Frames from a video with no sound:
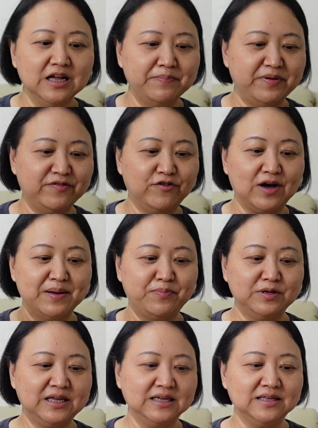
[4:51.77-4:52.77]
before I
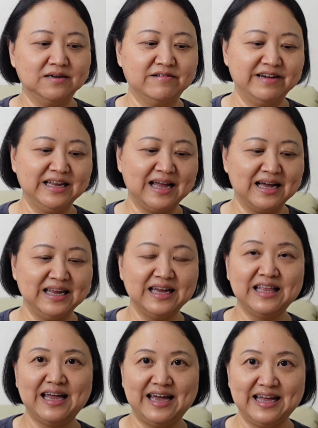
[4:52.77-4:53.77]
put in the green
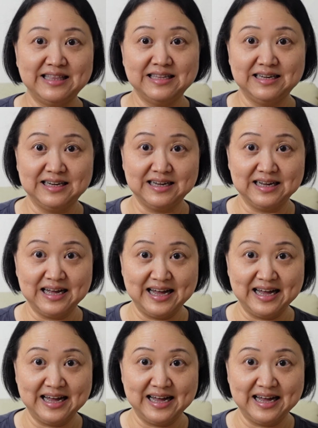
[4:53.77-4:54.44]
onion and the